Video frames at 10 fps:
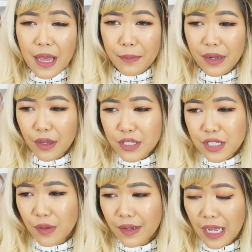but
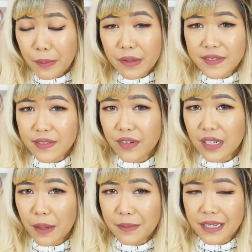also a couple of
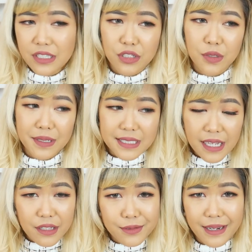different companies are doing
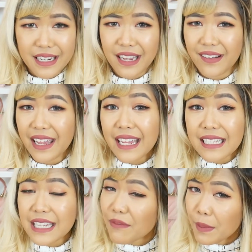sales right now,
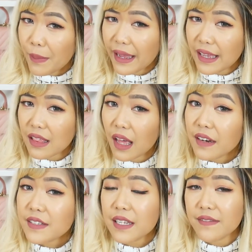and I've been buying a lot
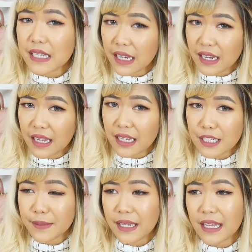of stuff
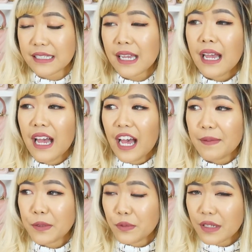secondhand because
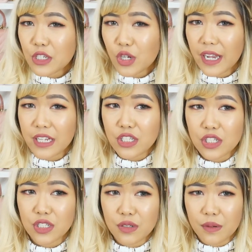I've been really trying
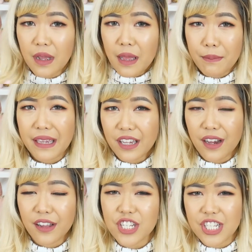to make a
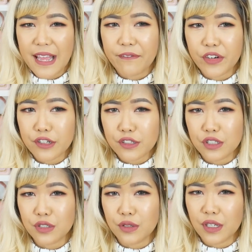conscious effort
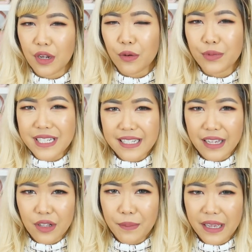to, you know,
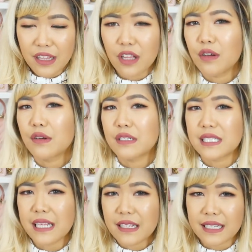recycle my clothes,
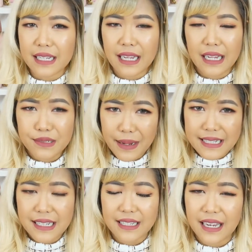sell secondhand, buy
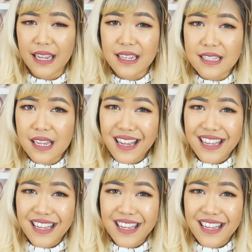secondhand.